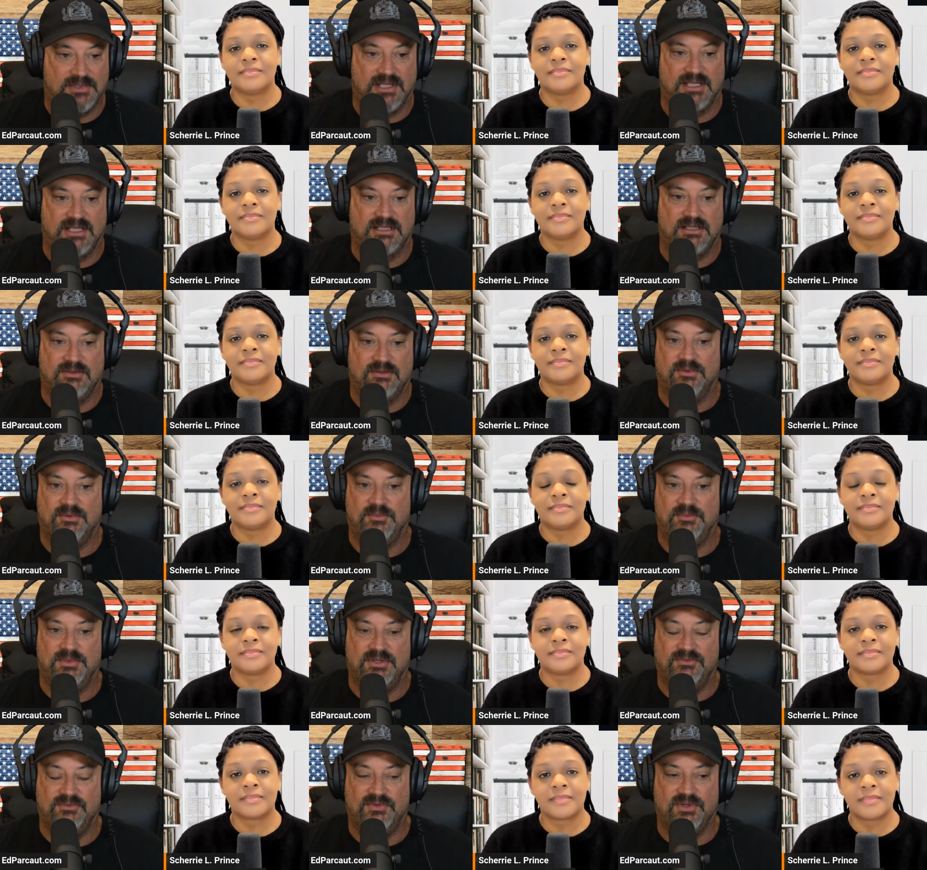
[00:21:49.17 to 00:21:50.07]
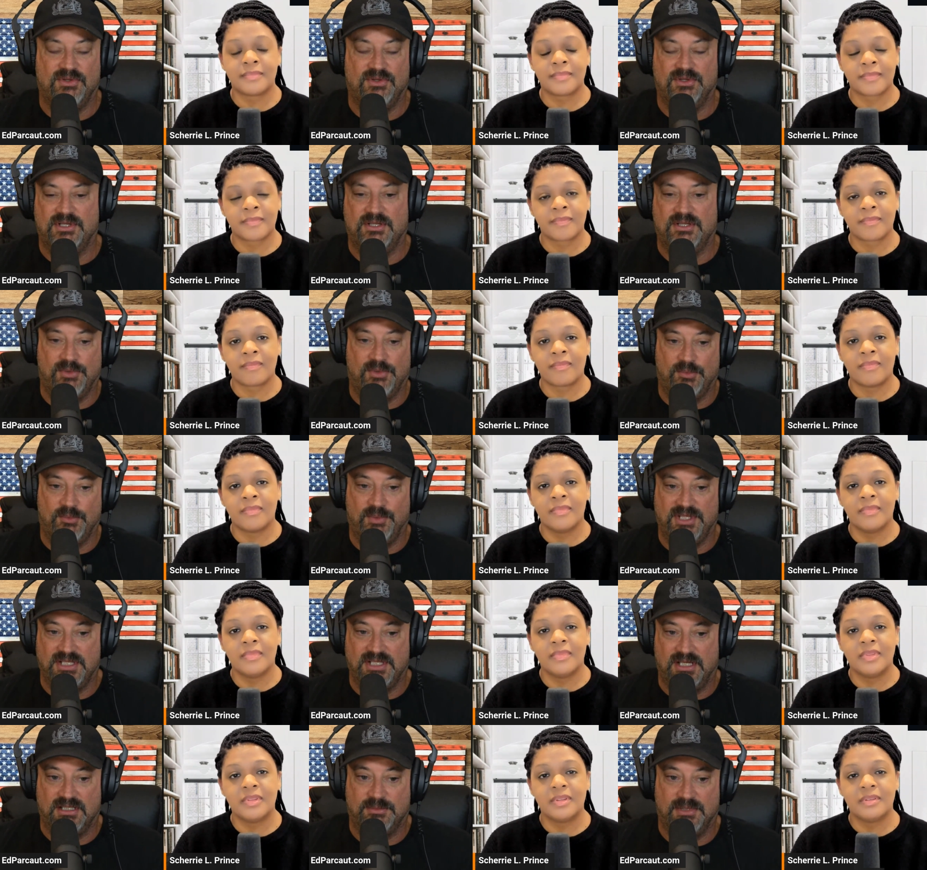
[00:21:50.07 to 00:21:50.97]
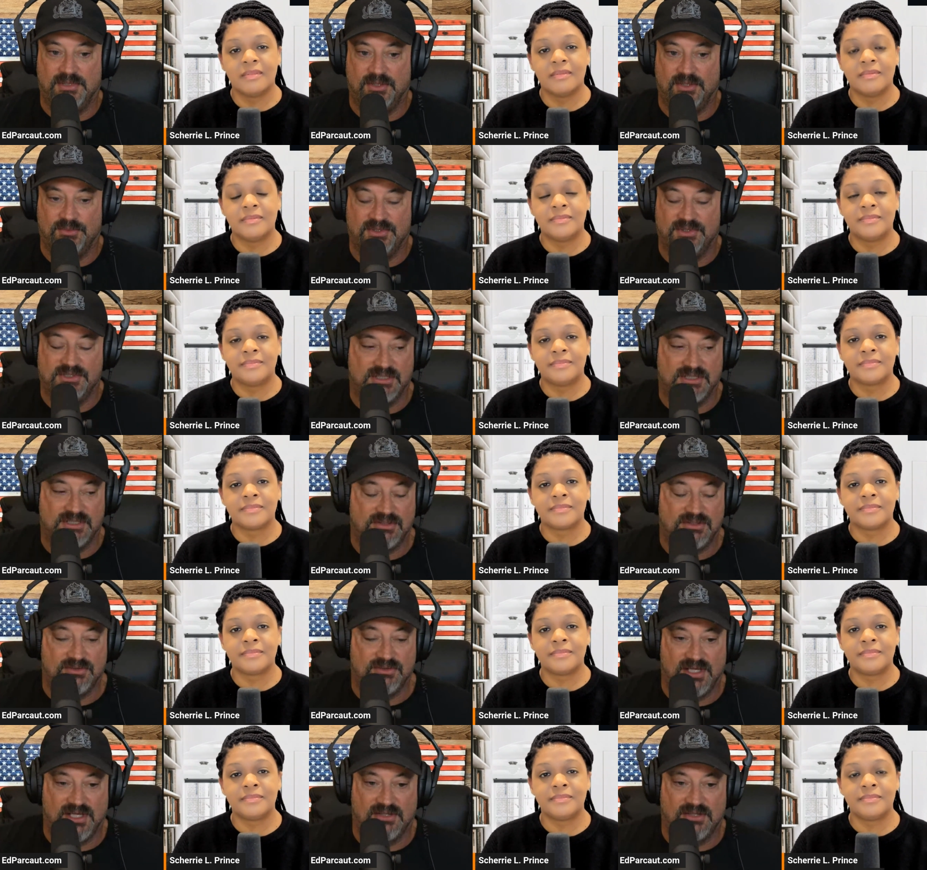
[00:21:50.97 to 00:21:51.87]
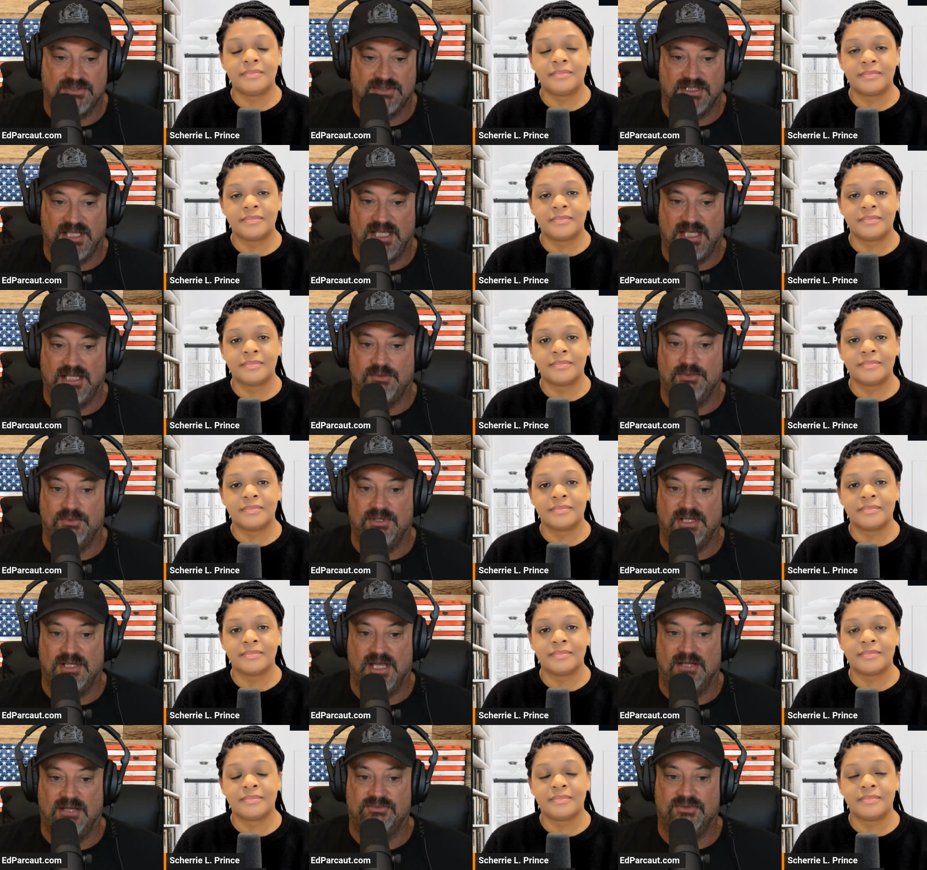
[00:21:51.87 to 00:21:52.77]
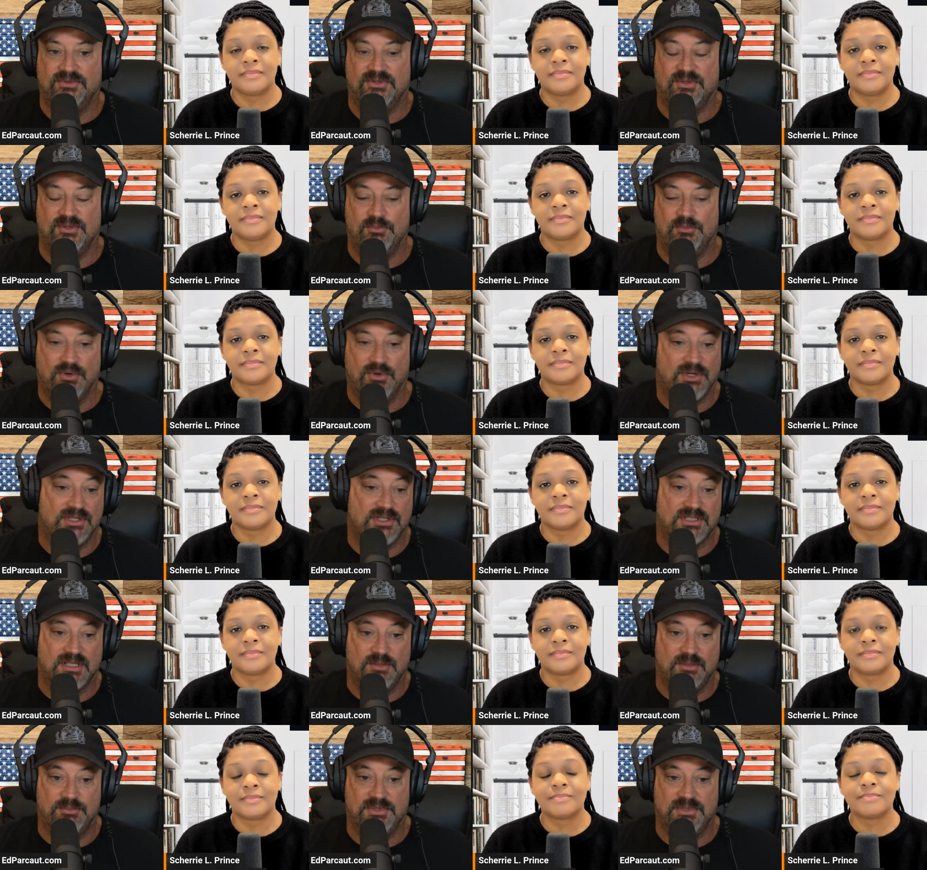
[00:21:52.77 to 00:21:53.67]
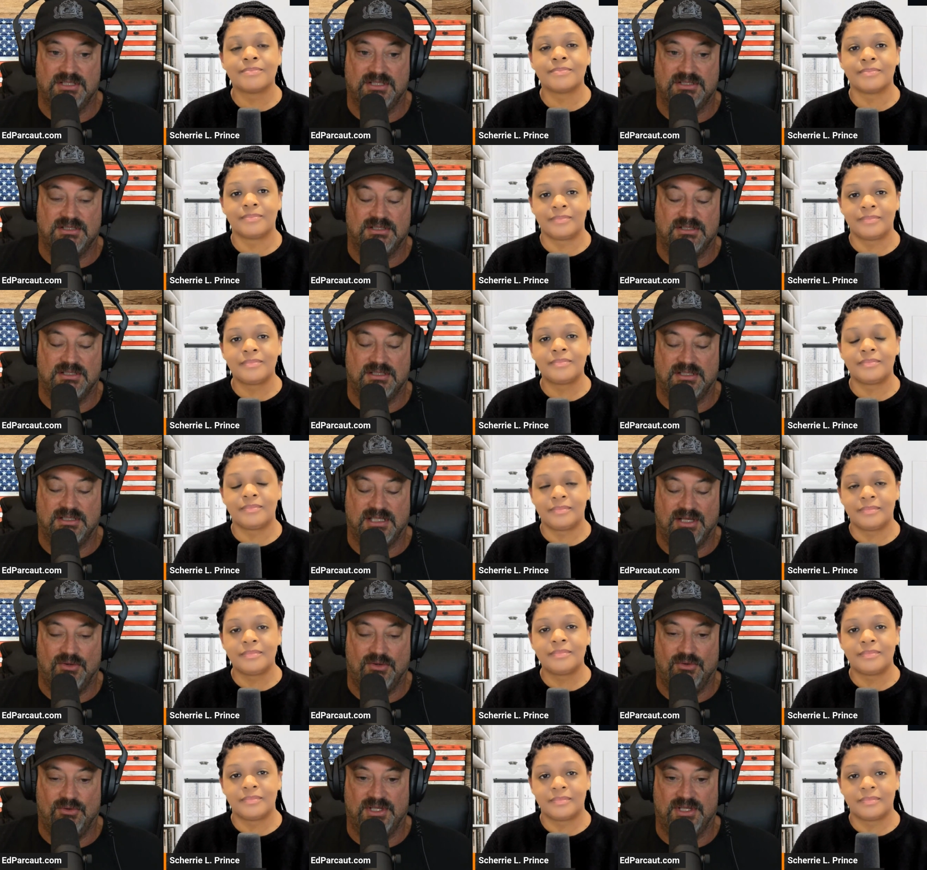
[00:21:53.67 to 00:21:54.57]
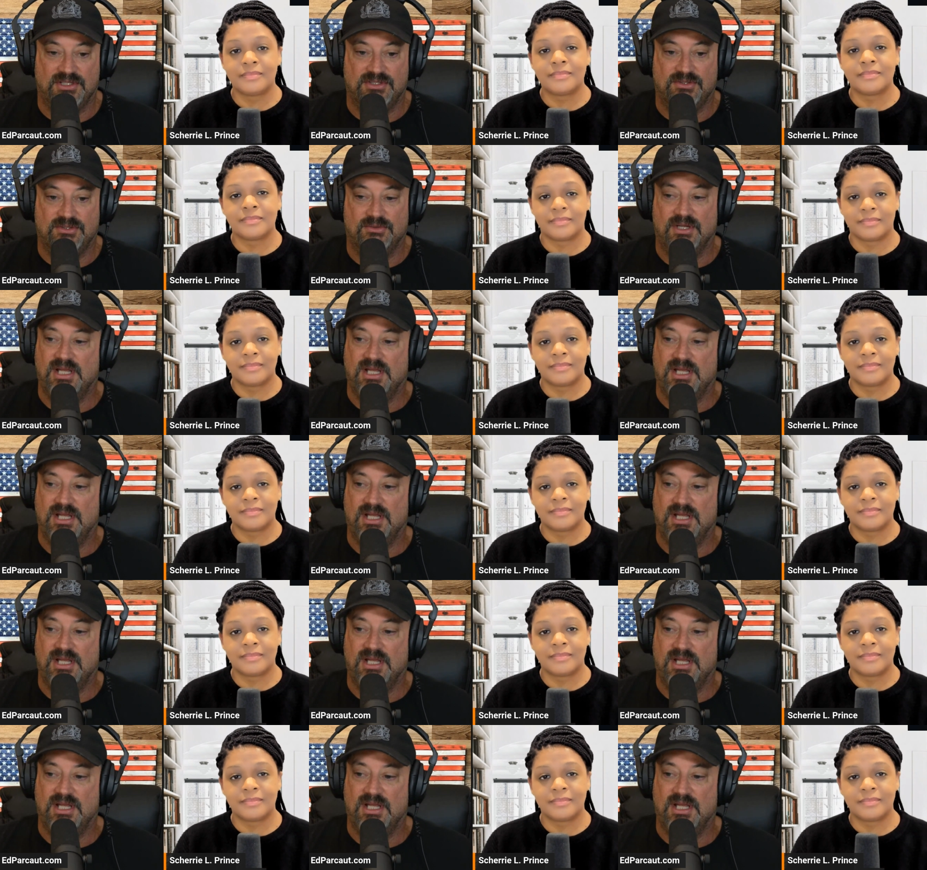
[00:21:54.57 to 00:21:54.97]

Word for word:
Speaker 1: Like, I mean, if you look at what we talked about originally in two thousand eight, when after the mortgage companies, that whole issue,